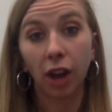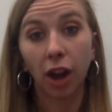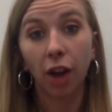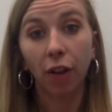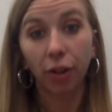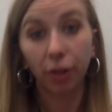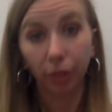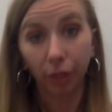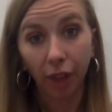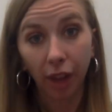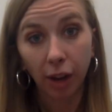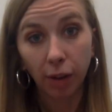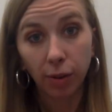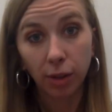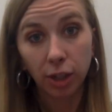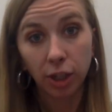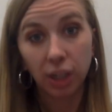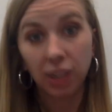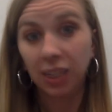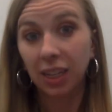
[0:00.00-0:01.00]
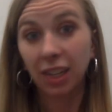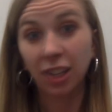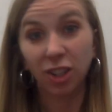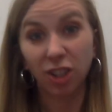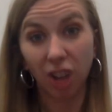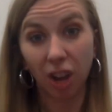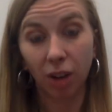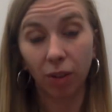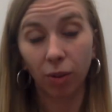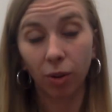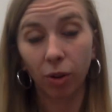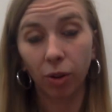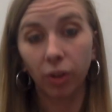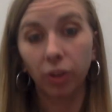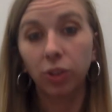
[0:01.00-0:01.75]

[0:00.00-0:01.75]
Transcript: other languages in general.